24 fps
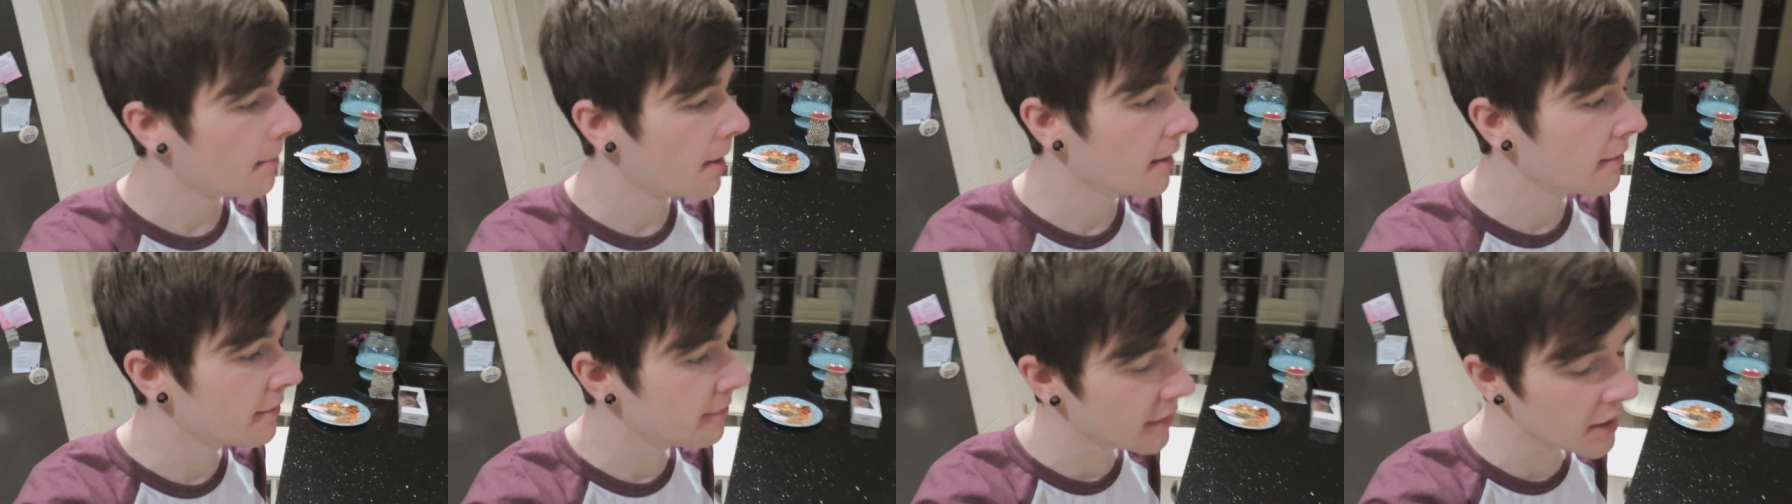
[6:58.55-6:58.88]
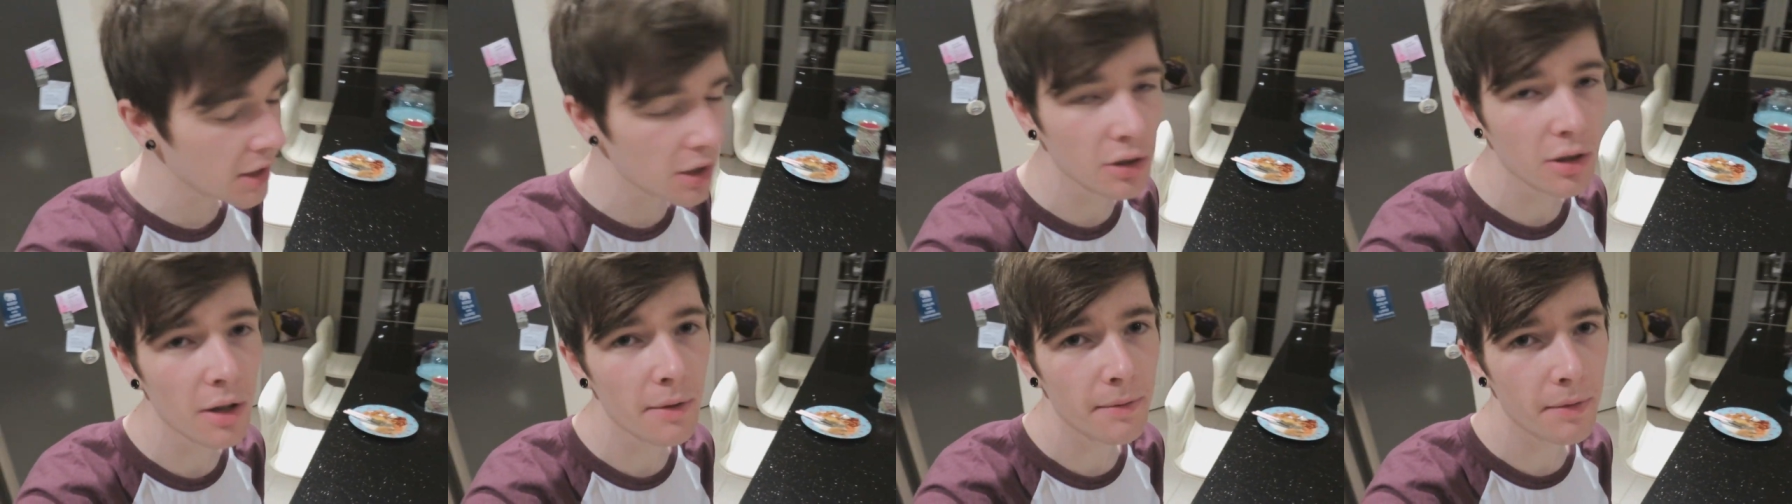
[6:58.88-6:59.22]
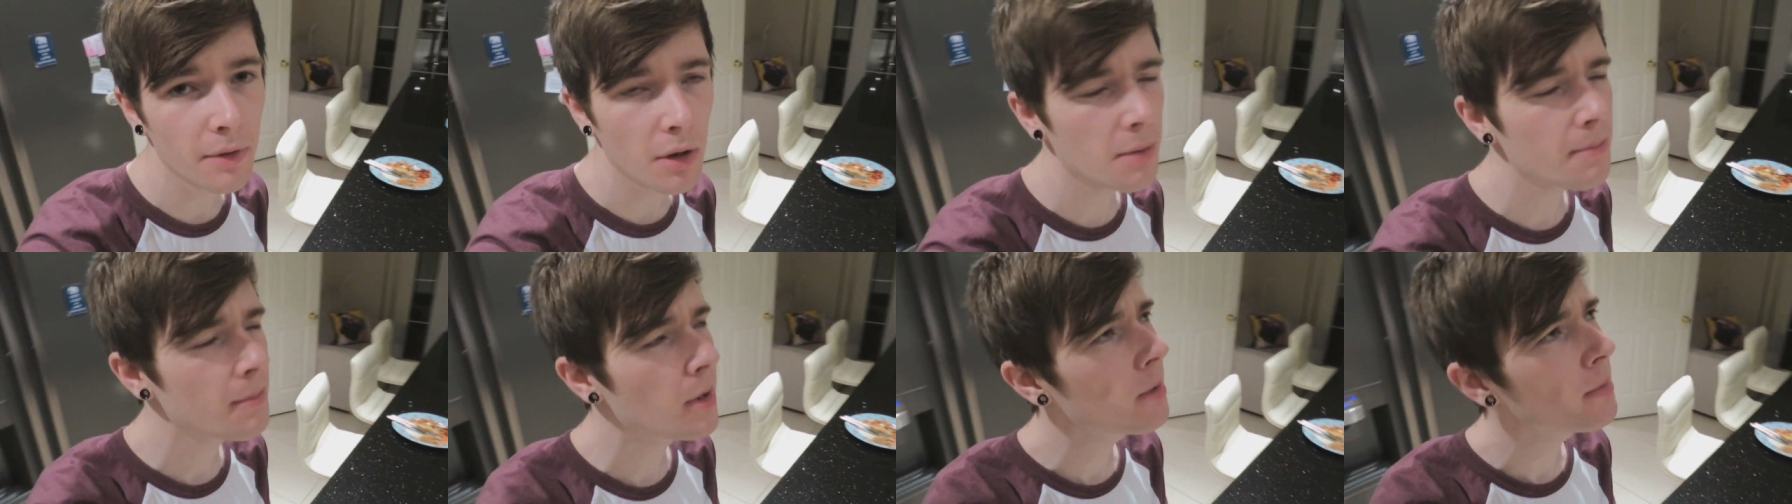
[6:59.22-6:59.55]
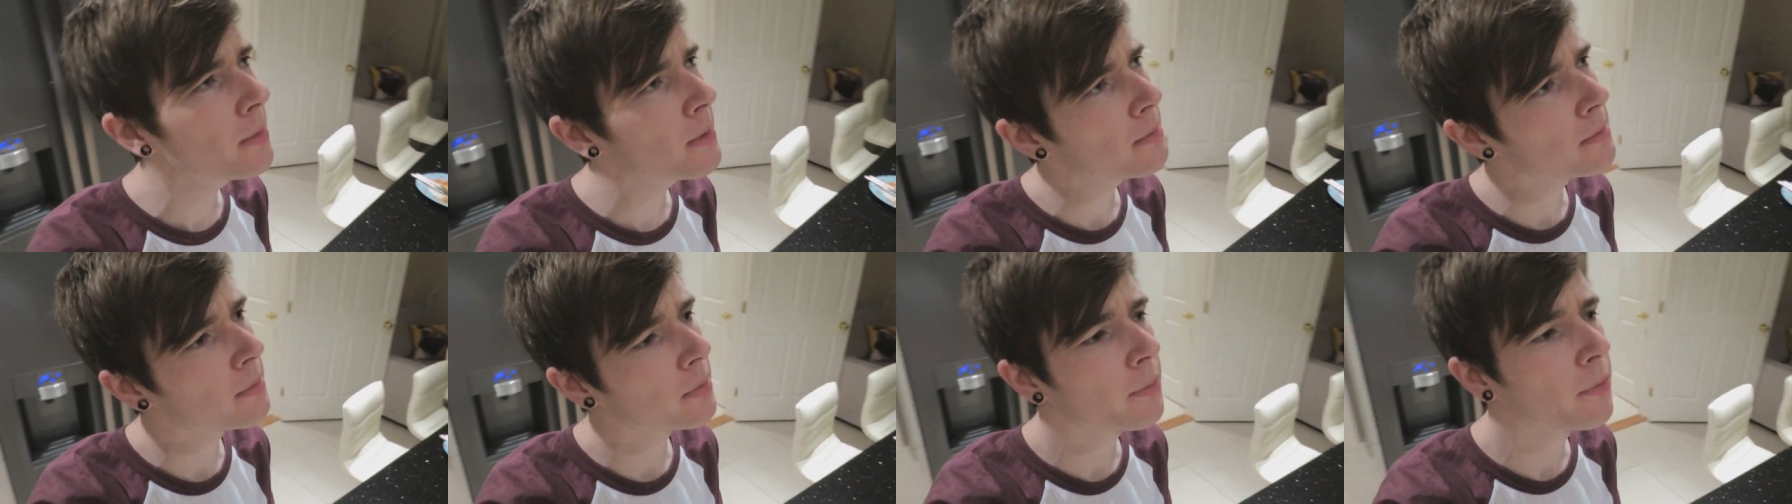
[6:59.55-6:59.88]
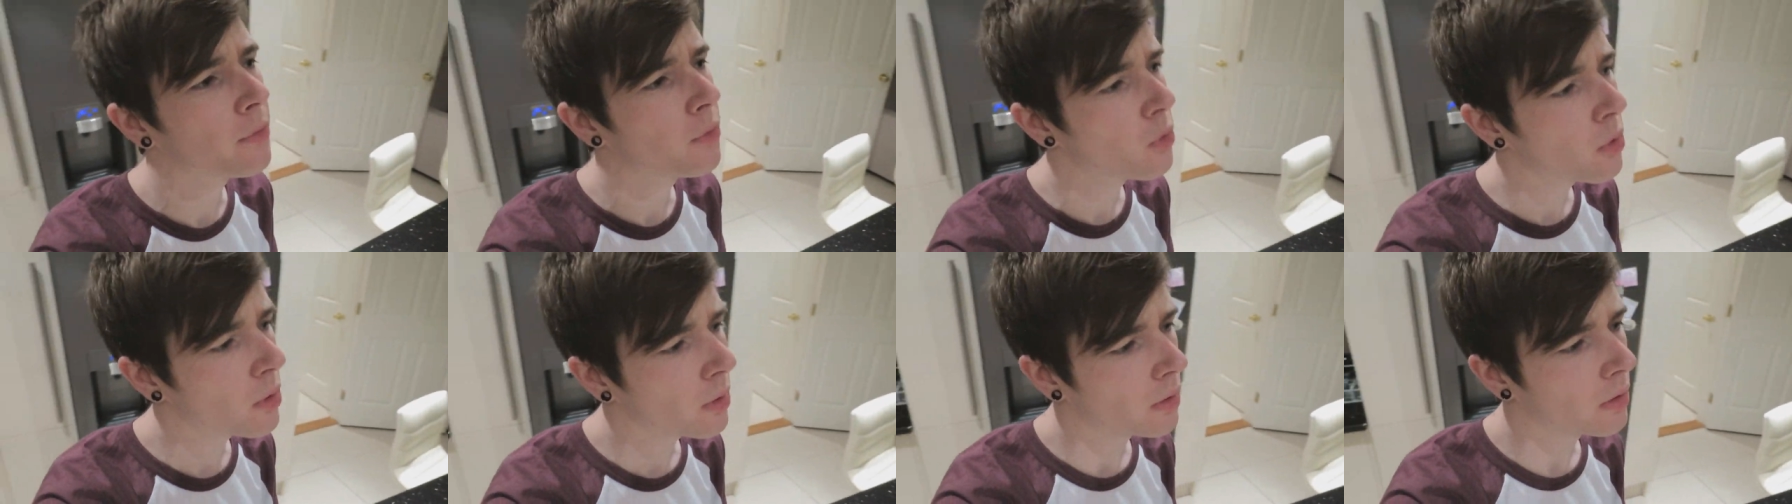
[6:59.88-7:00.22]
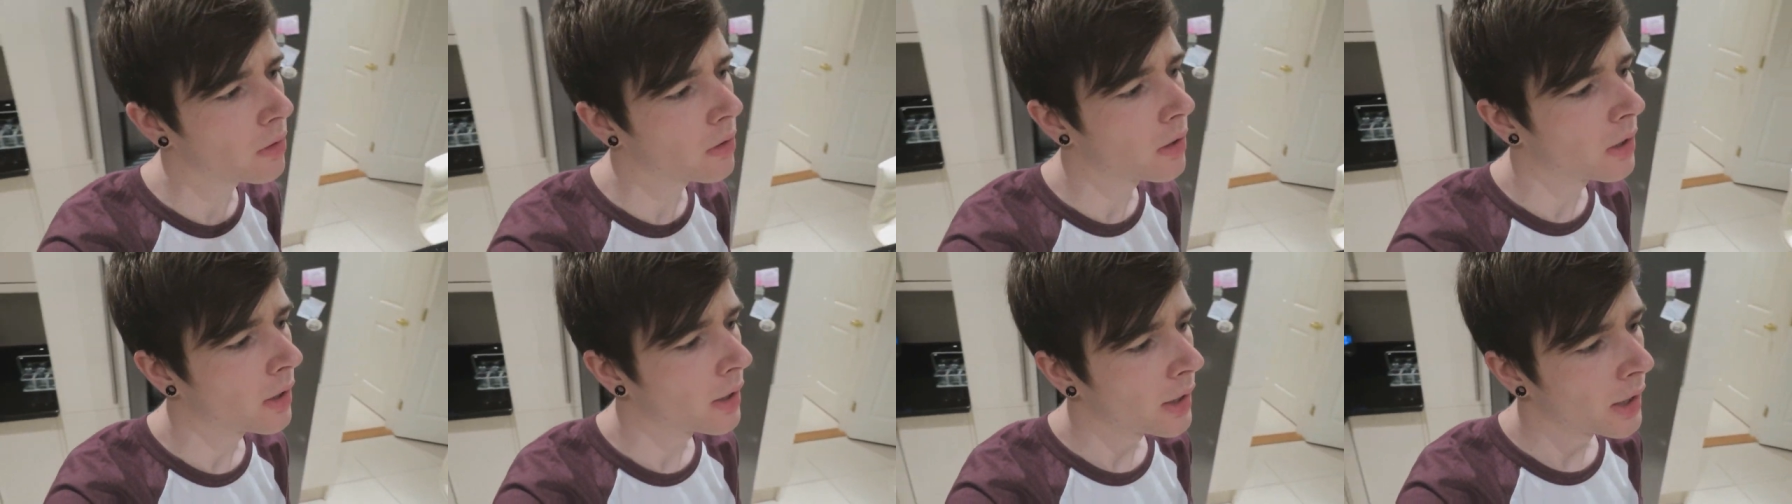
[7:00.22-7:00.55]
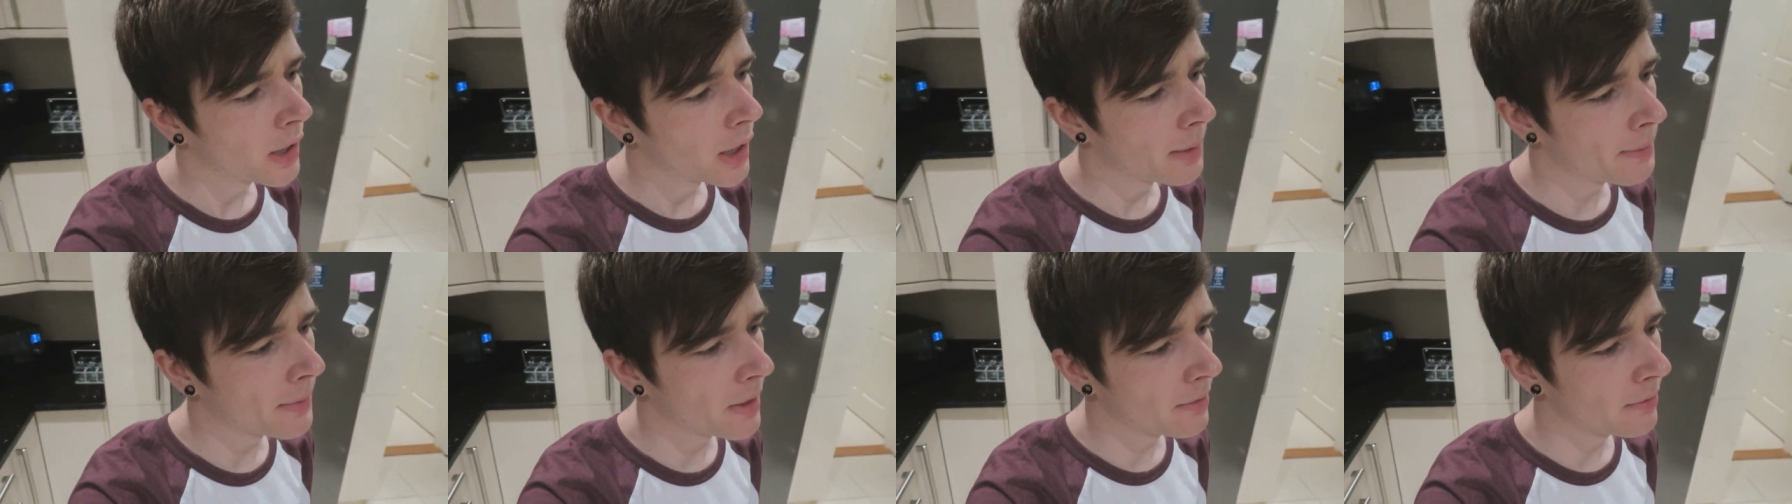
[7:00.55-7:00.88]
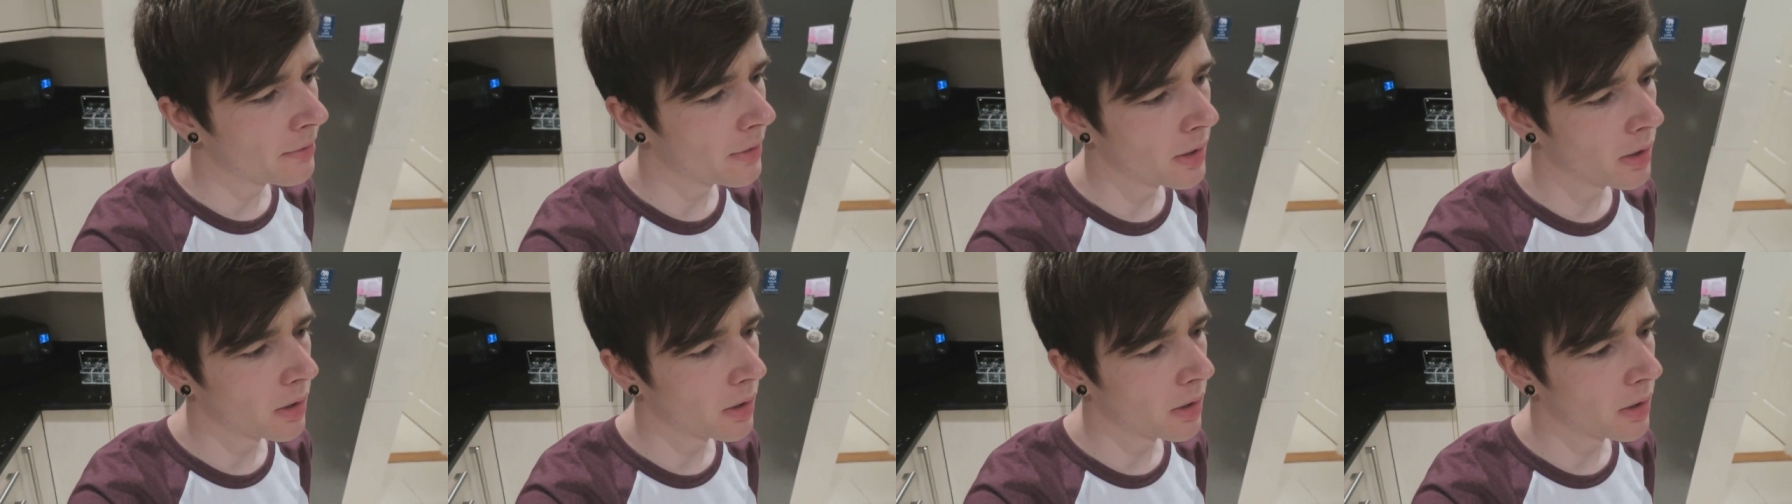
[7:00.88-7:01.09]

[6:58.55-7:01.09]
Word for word: I finished up, it might have been before I made